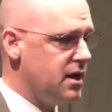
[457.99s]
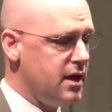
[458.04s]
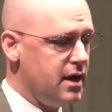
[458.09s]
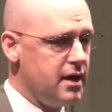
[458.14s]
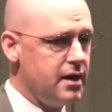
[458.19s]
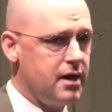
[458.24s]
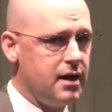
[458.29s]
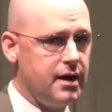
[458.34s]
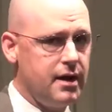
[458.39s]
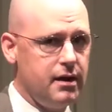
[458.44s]

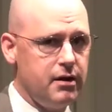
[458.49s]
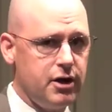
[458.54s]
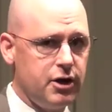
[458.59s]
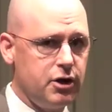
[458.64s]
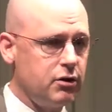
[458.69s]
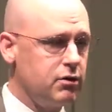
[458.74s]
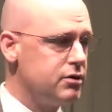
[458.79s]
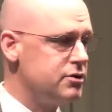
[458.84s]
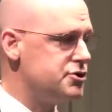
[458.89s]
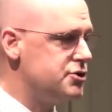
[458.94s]
And I
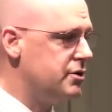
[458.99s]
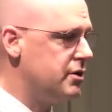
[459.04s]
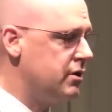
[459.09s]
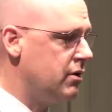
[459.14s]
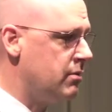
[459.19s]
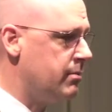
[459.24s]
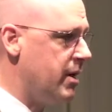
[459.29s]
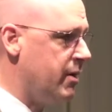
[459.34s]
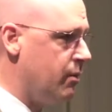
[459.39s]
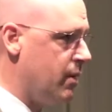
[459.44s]
encourage you to
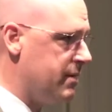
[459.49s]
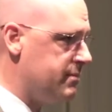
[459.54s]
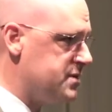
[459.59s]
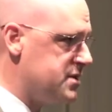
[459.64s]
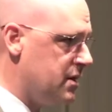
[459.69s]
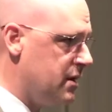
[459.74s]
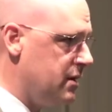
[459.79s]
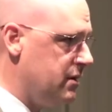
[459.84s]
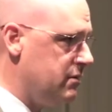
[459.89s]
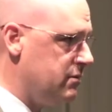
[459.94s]
go to my
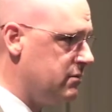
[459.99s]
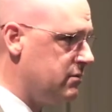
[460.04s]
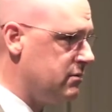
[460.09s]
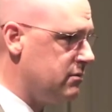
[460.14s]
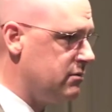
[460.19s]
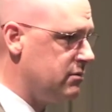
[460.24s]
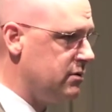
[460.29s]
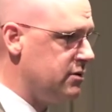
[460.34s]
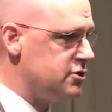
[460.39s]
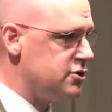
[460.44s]
website,
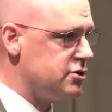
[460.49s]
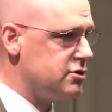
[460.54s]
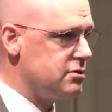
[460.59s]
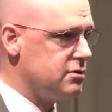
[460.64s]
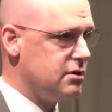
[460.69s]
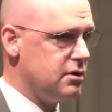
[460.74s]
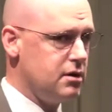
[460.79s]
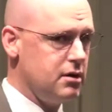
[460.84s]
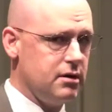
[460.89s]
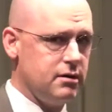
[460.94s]

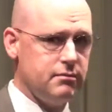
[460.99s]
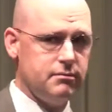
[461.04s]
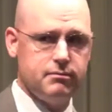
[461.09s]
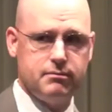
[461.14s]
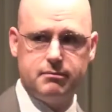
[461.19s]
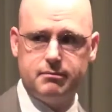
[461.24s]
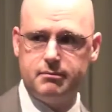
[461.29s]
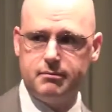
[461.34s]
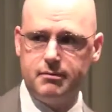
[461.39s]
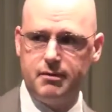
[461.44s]
which
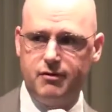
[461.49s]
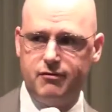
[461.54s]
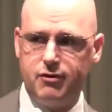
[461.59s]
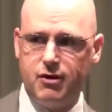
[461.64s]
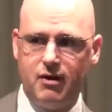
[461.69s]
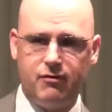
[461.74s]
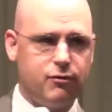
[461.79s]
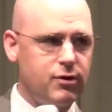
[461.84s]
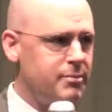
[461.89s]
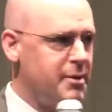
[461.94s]
if
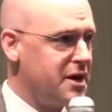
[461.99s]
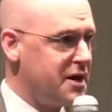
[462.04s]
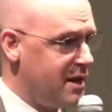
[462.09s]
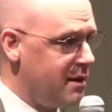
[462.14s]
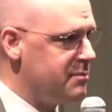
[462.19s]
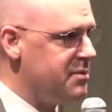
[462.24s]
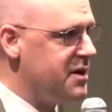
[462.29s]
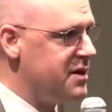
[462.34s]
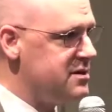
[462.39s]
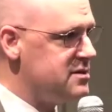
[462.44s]
you have one of my
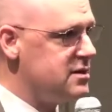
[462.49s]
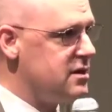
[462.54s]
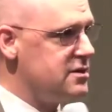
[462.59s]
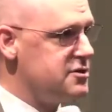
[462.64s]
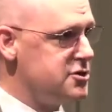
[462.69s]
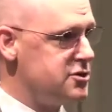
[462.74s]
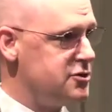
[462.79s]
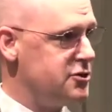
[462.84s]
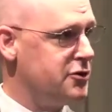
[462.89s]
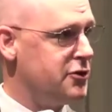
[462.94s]
campaign
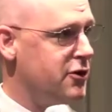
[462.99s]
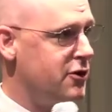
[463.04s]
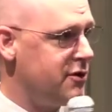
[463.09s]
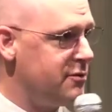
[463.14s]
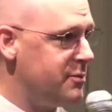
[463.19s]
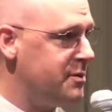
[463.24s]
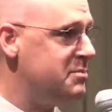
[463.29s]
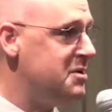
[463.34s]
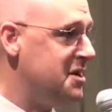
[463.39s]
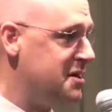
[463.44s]
signs in your
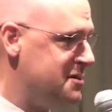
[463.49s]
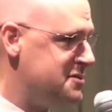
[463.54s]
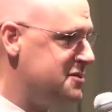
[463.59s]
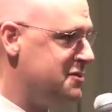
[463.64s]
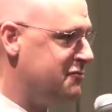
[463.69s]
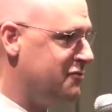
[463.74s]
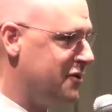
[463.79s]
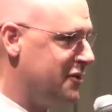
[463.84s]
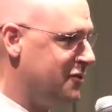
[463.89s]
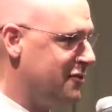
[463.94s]
yard, it would be
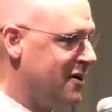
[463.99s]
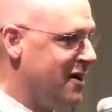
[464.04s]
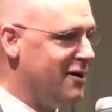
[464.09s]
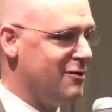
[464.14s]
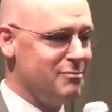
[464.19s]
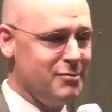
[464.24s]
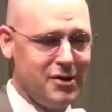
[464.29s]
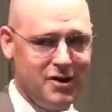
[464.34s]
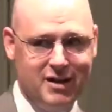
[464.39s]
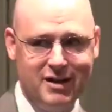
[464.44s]
easy to figure
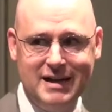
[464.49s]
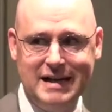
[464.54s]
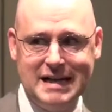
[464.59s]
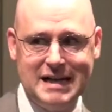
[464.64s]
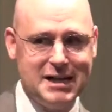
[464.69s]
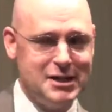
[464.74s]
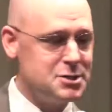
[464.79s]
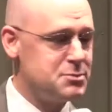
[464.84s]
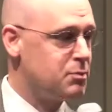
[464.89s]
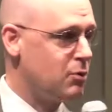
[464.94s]
out, but
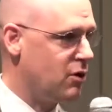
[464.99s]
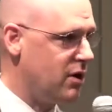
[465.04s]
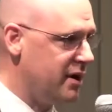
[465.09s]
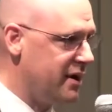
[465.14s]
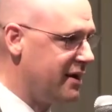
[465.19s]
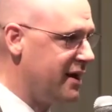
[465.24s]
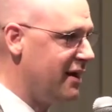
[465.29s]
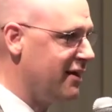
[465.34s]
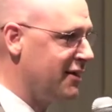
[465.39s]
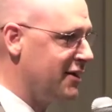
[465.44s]
it's
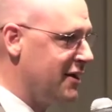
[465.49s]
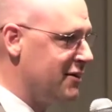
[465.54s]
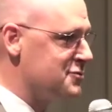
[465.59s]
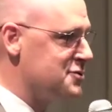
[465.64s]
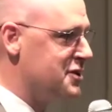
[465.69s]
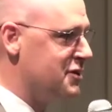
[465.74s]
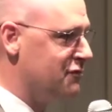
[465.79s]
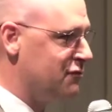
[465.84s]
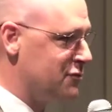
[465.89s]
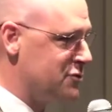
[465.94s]

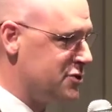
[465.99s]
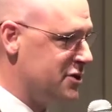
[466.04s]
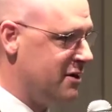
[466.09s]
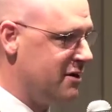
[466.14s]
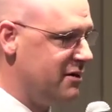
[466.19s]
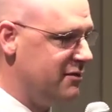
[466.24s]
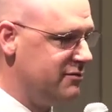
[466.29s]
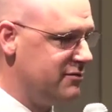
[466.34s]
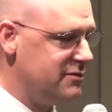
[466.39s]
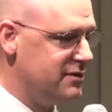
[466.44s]

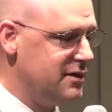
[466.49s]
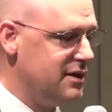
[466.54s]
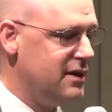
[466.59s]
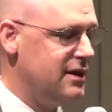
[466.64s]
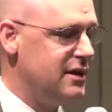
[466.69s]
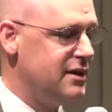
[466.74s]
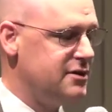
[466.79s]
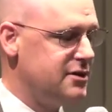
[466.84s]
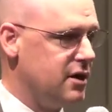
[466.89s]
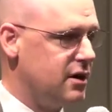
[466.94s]

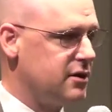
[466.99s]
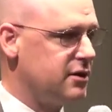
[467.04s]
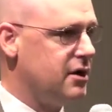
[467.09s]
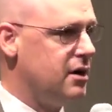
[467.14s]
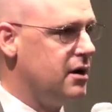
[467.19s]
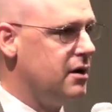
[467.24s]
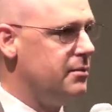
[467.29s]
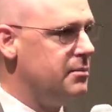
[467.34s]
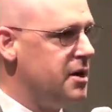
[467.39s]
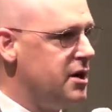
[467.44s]

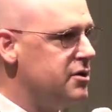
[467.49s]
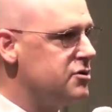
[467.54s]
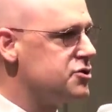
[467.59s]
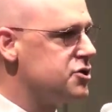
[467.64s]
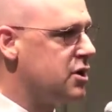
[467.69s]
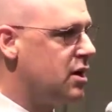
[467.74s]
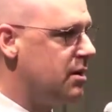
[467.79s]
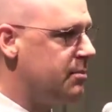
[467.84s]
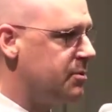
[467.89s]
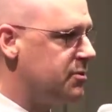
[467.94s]
BrianKalinowskiForSheriff.com, and
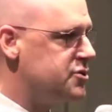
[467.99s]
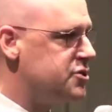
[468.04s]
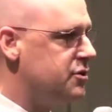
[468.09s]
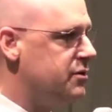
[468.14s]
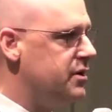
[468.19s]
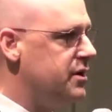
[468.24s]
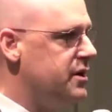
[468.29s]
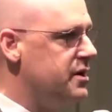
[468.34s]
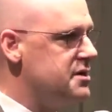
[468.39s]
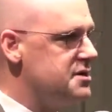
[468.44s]
there's an
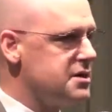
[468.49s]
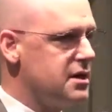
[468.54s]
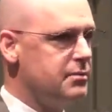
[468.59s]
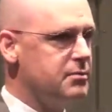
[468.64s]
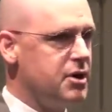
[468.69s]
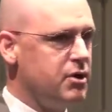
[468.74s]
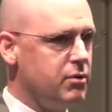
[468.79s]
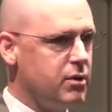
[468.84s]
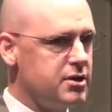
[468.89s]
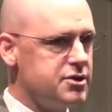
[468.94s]
opportunity to
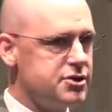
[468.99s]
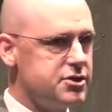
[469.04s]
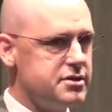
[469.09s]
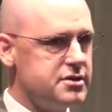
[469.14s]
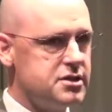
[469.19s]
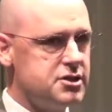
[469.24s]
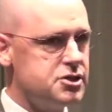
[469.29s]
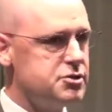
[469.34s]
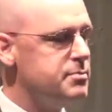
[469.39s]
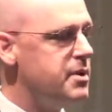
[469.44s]
send me
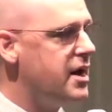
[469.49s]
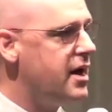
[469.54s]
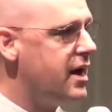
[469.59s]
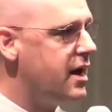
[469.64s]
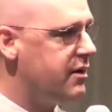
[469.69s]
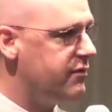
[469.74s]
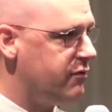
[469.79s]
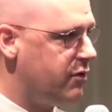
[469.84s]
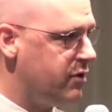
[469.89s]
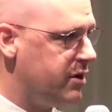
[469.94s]
questions that you may
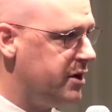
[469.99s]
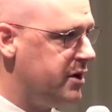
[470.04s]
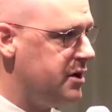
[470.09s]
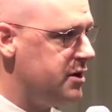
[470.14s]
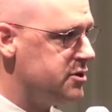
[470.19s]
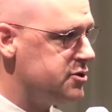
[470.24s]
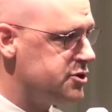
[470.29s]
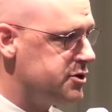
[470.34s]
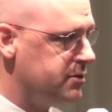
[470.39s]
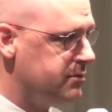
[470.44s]
have on
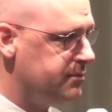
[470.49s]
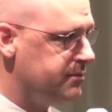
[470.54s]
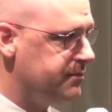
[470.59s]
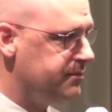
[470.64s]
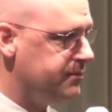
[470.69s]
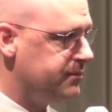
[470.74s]
any issue.